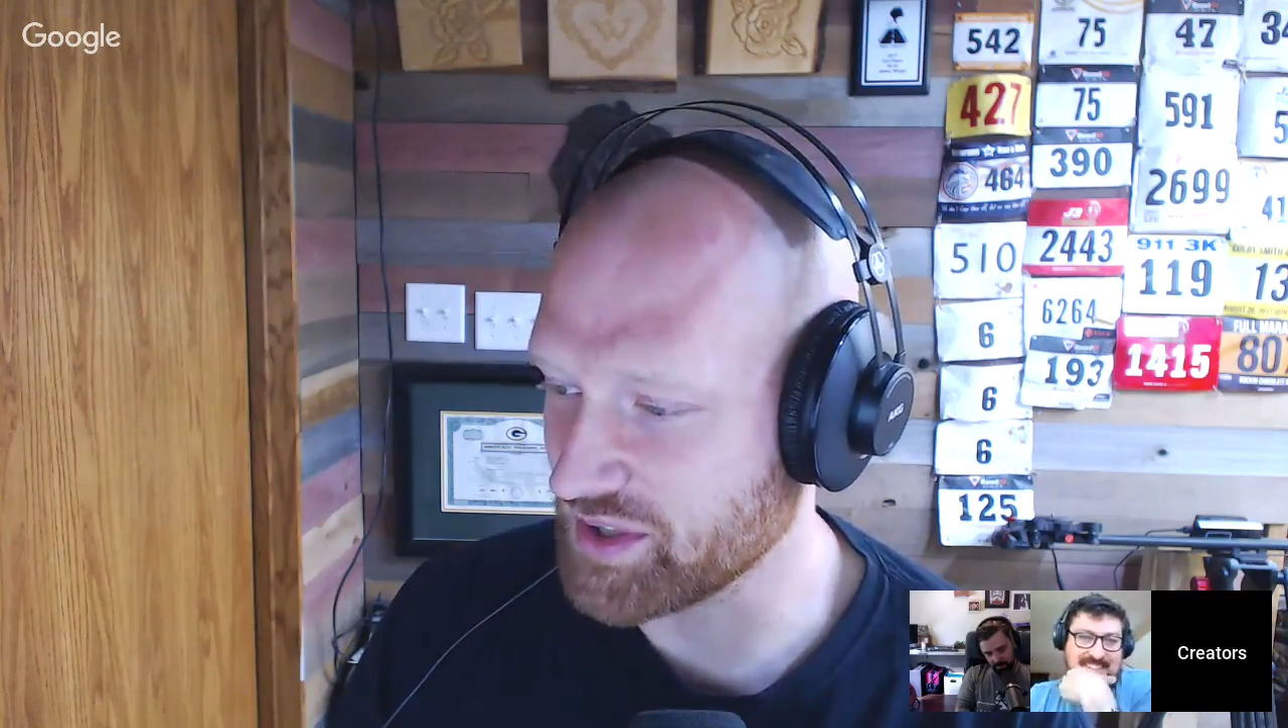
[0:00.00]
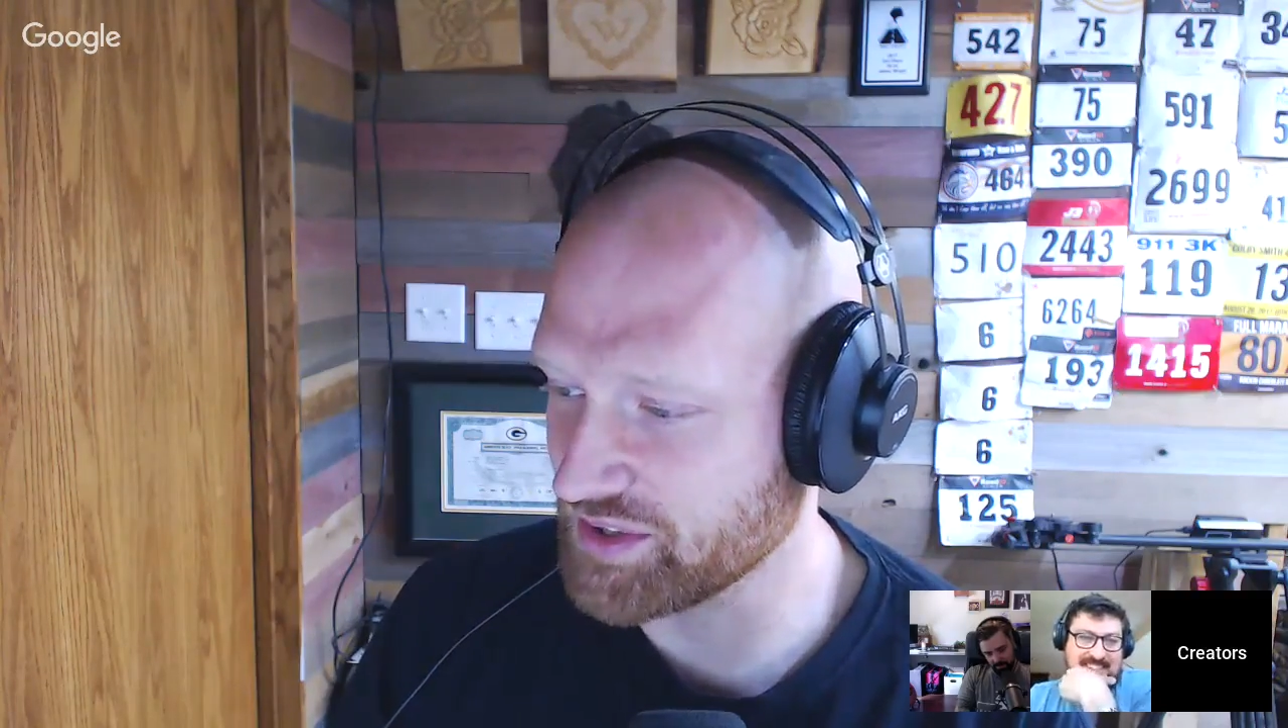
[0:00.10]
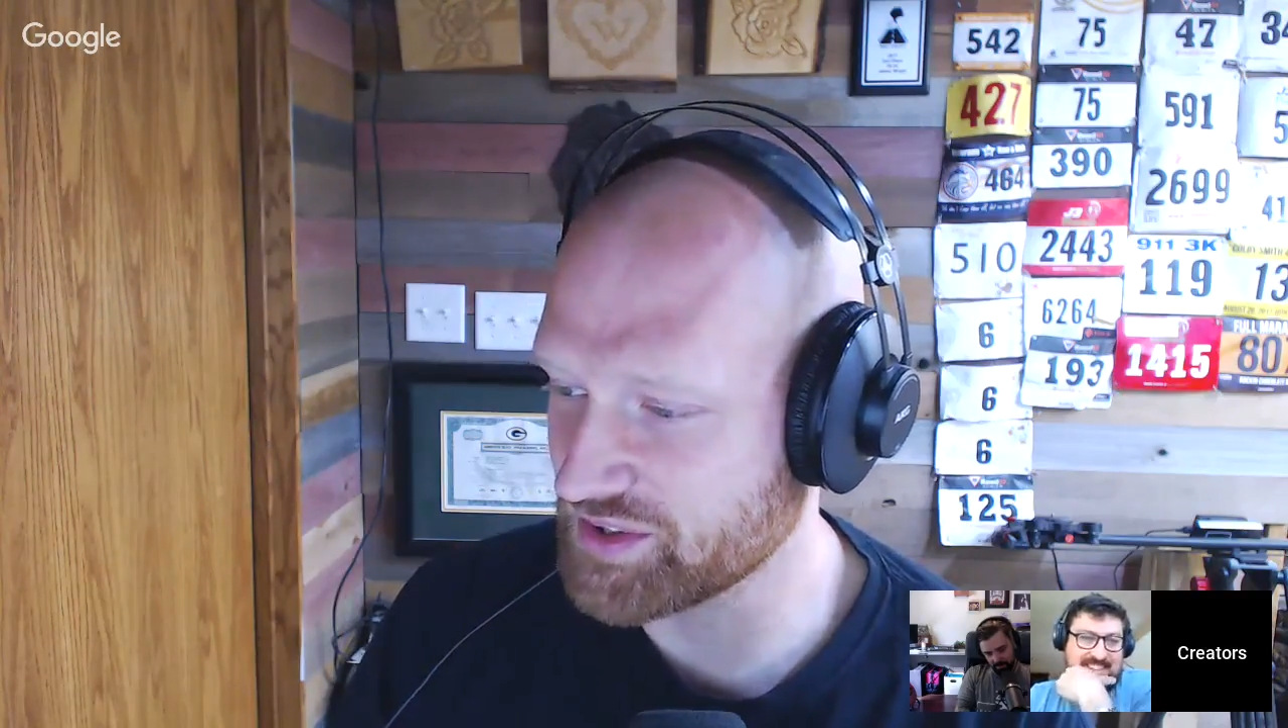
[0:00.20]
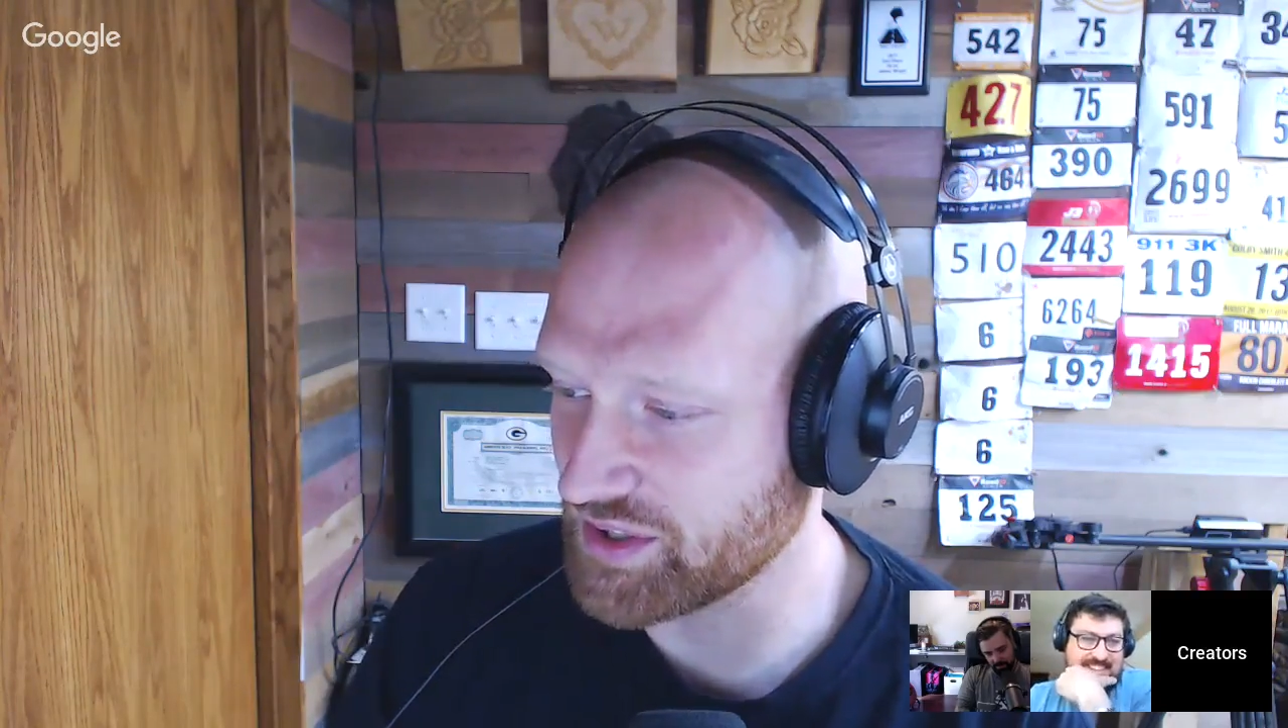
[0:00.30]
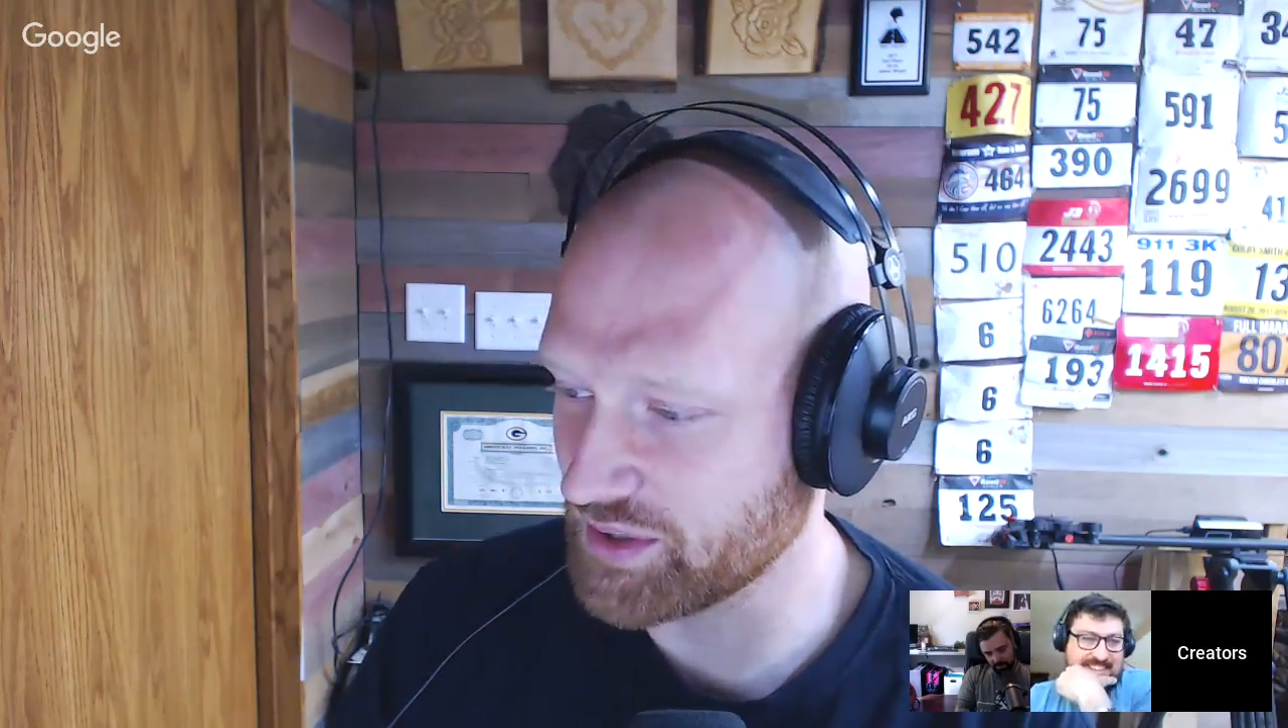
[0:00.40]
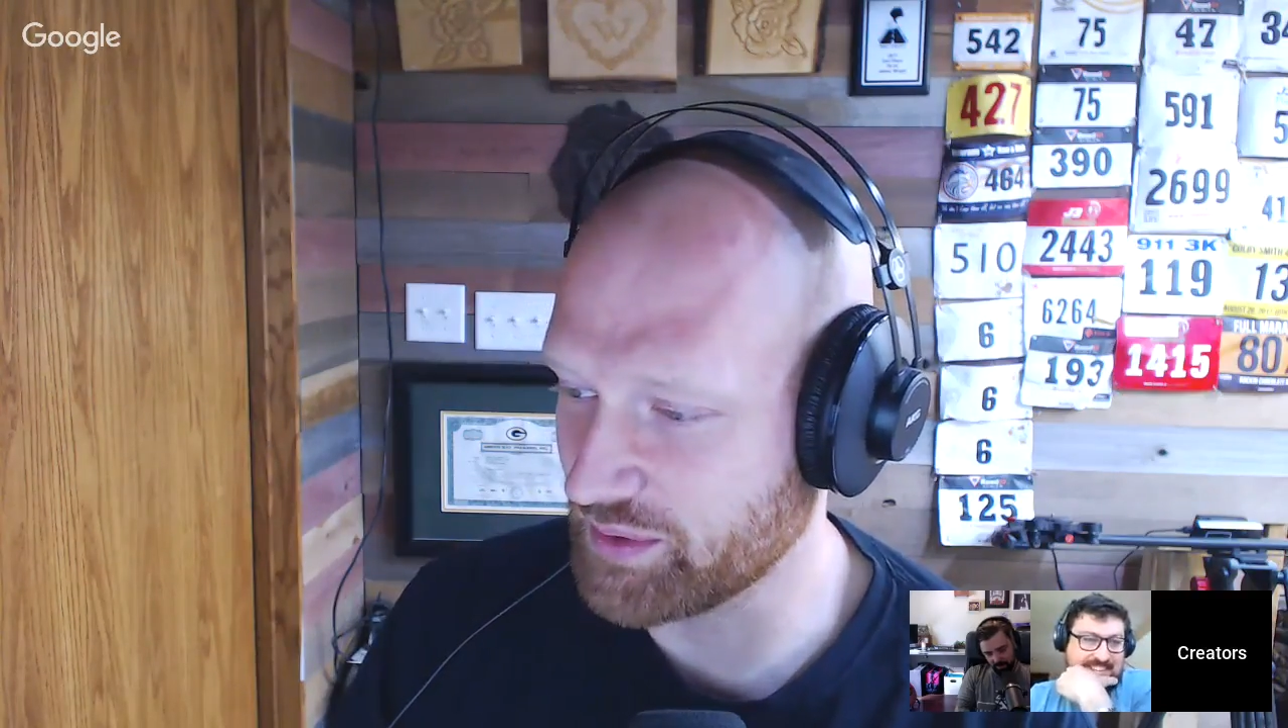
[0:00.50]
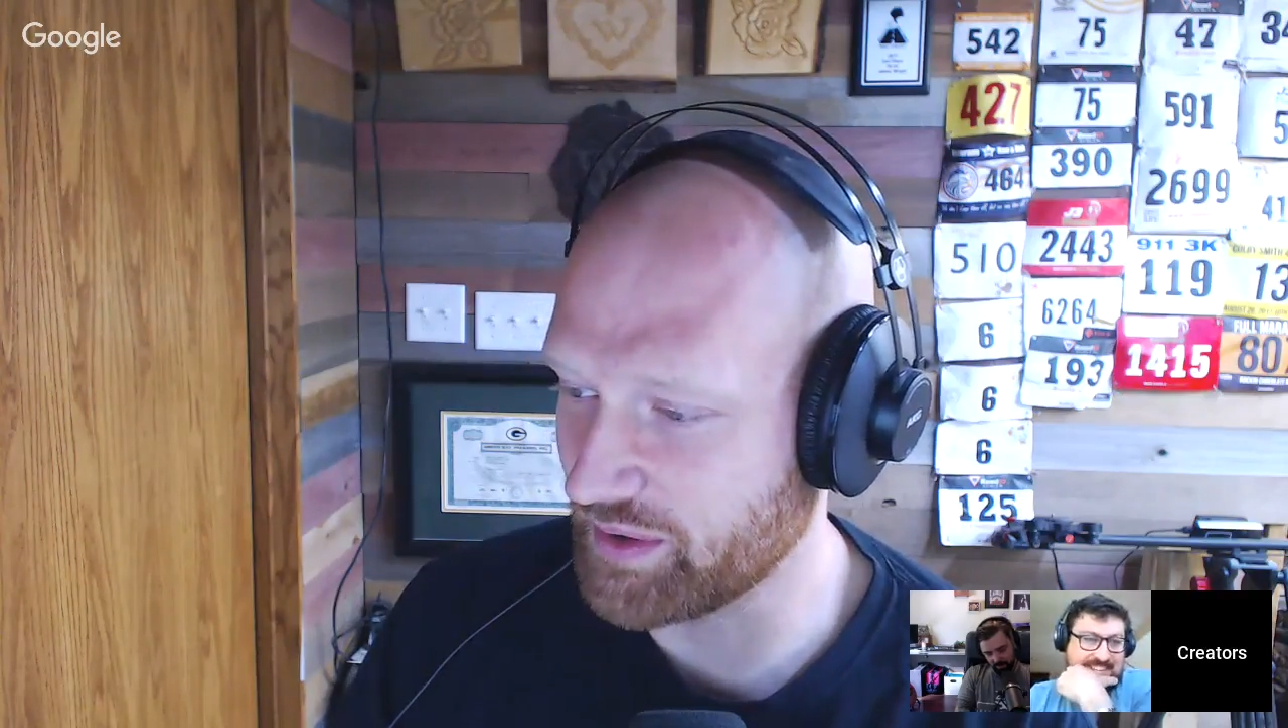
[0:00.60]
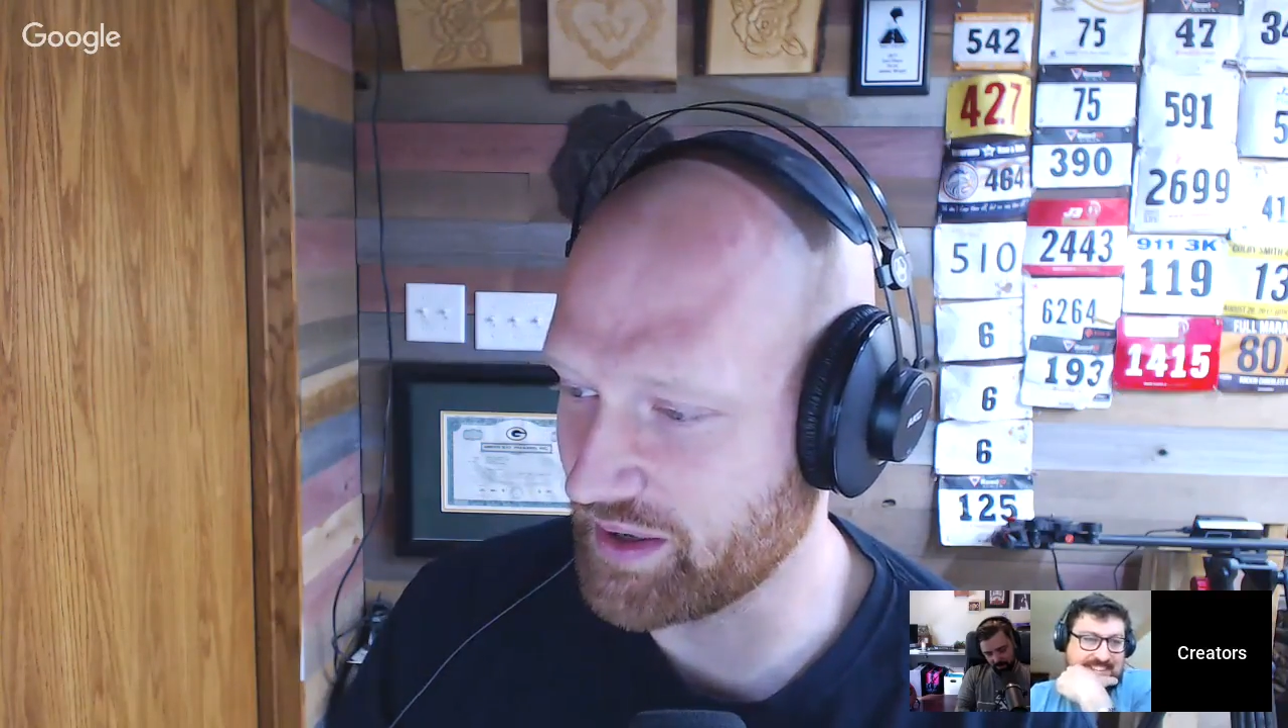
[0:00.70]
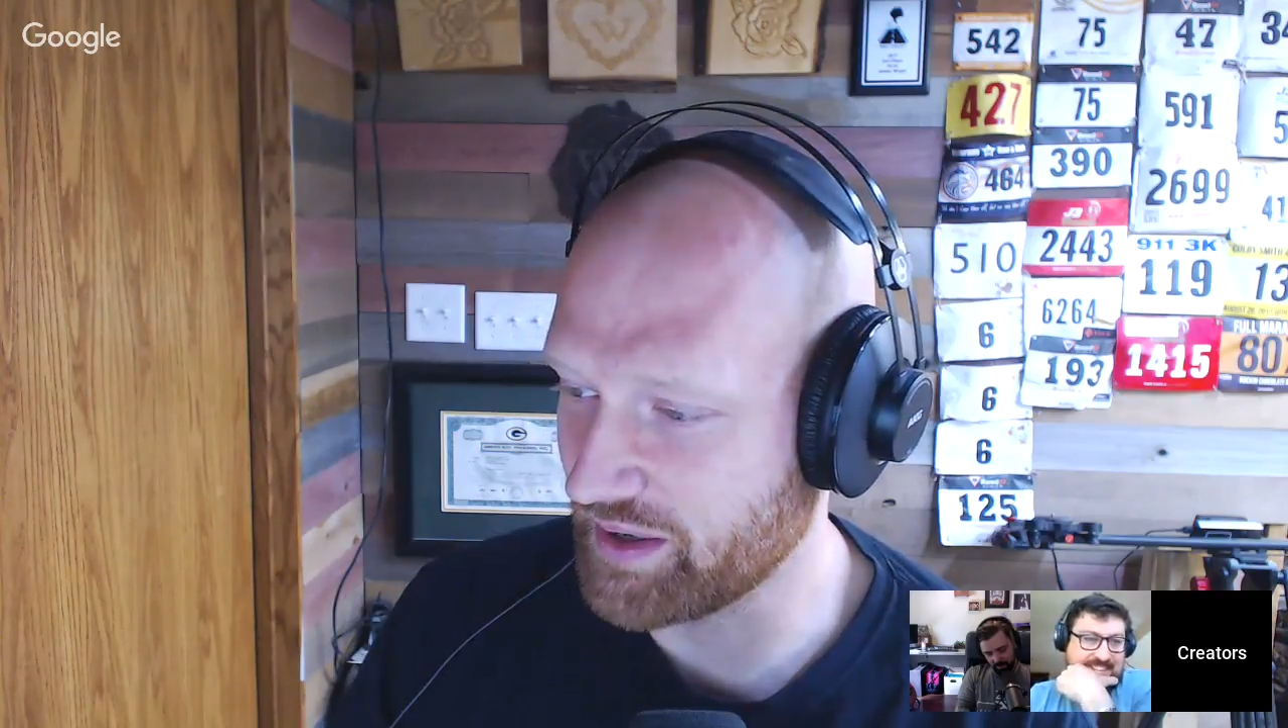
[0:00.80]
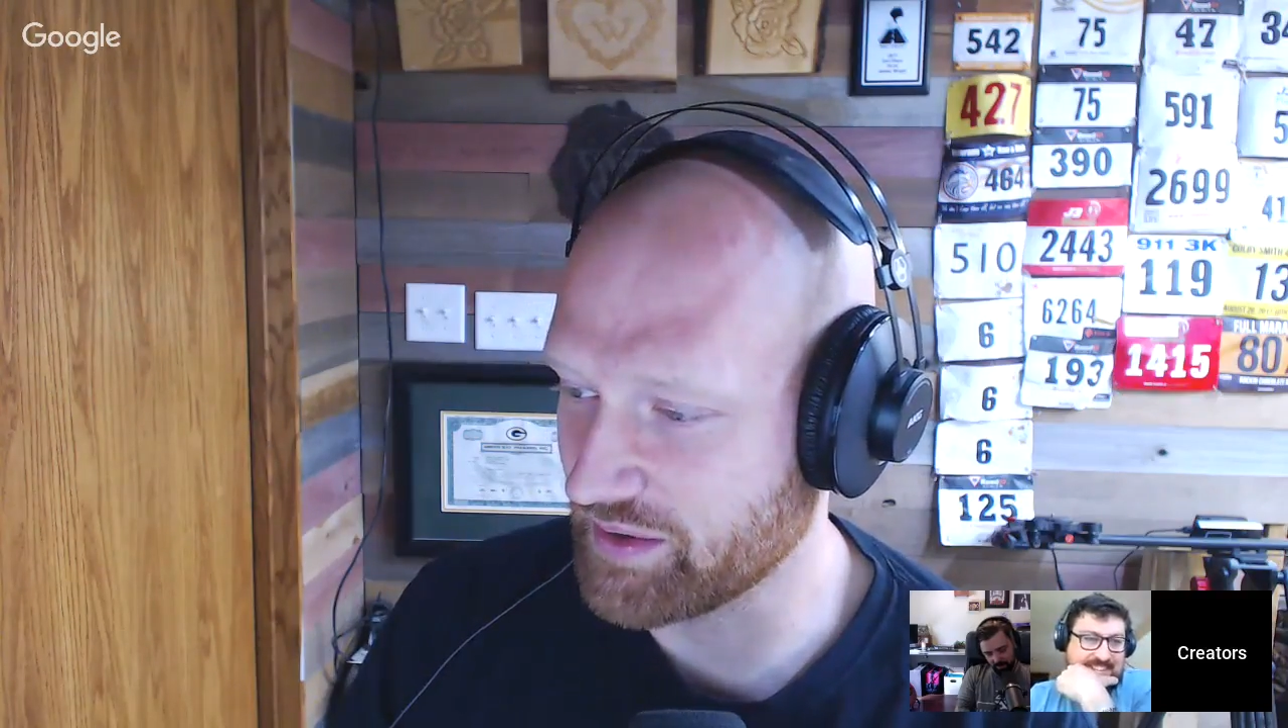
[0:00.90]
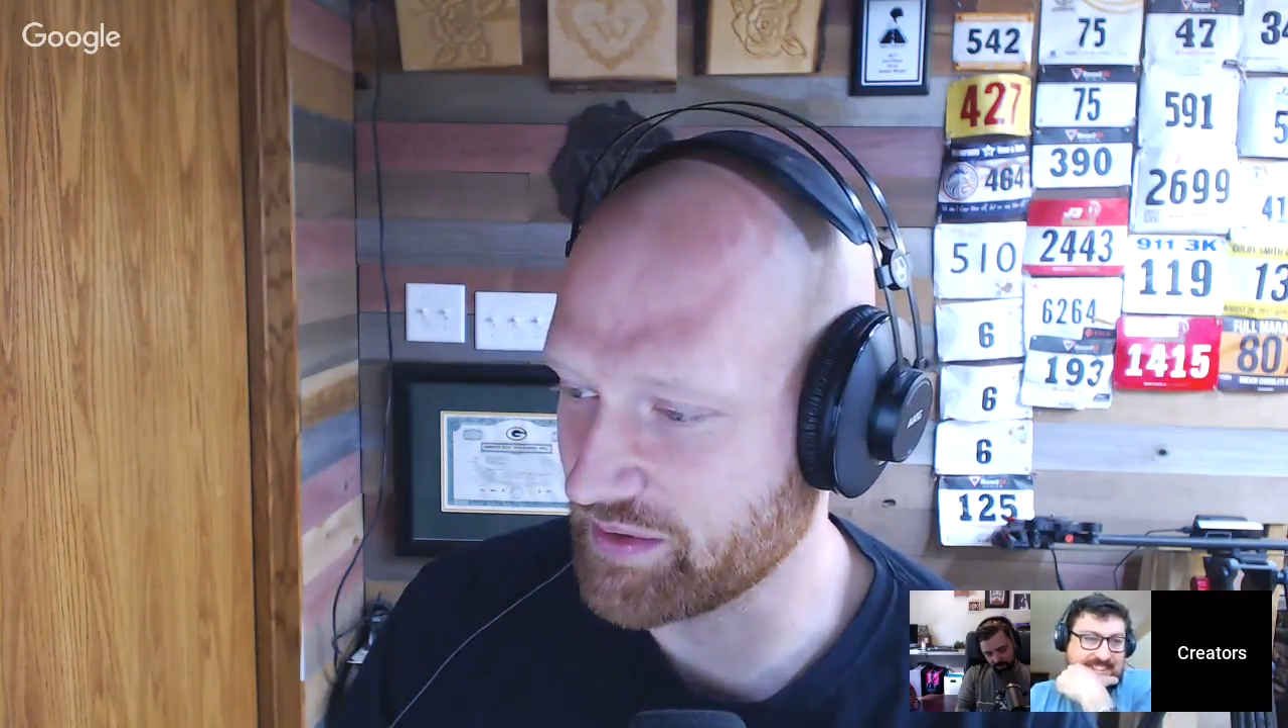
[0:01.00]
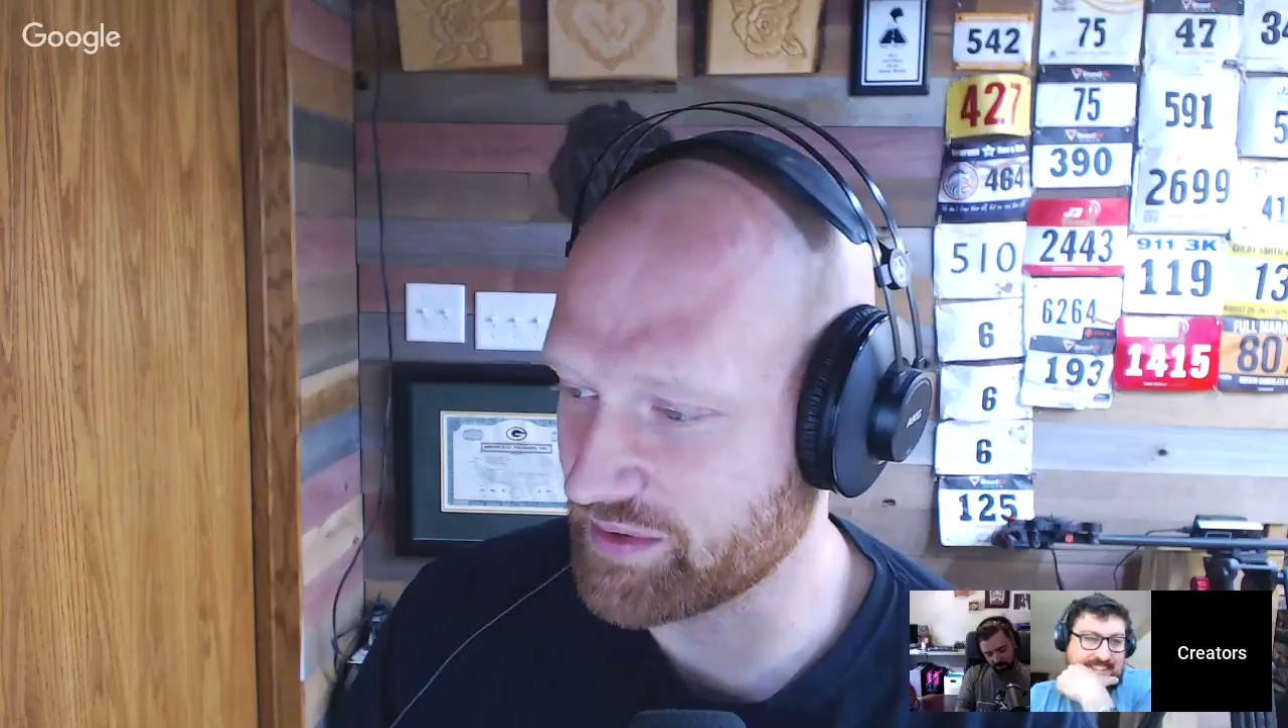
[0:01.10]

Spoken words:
also